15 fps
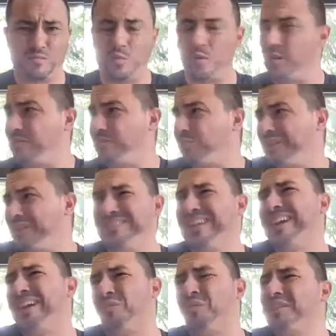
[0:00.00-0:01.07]
what, what,
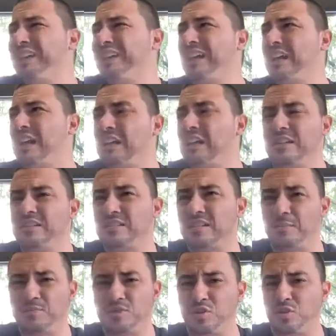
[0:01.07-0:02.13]
yeah, what did they get out of this?
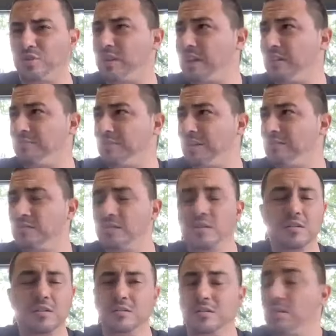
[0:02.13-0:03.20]
I'm sure they, like,
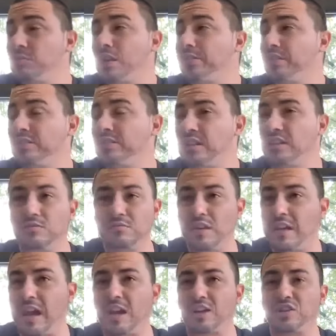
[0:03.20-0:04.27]
no, nothing. They,
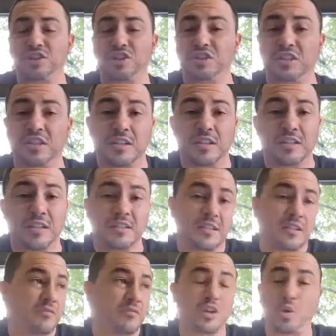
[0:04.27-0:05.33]
they actually just did it. They
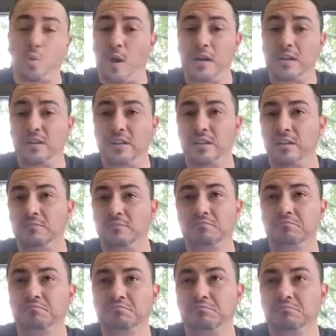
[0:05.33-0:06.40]
did it really quietly. And
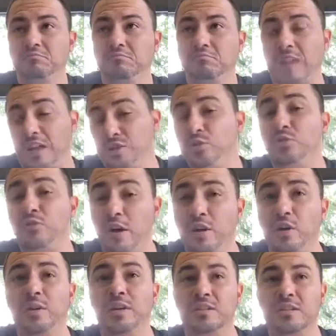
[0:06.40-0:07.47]
that's who
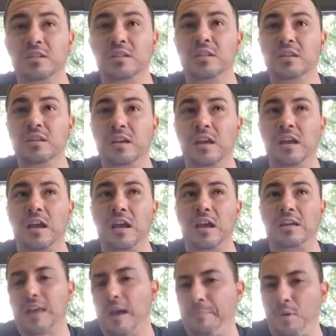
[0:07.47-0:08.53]
Rhino is.
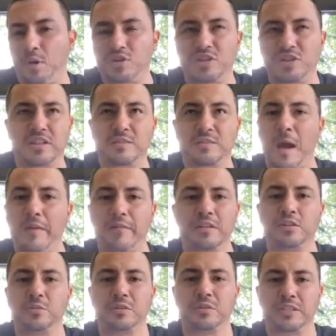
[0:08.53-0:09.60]
And that person is
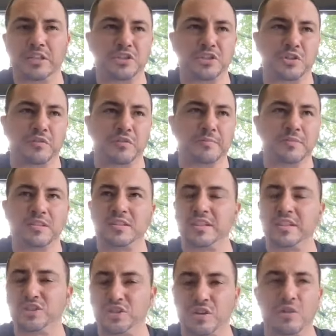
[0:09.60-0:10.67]
married to a teacher. And the
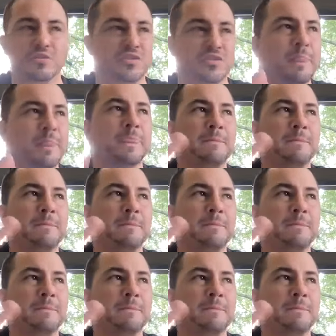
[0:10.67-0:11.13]
teacher goes,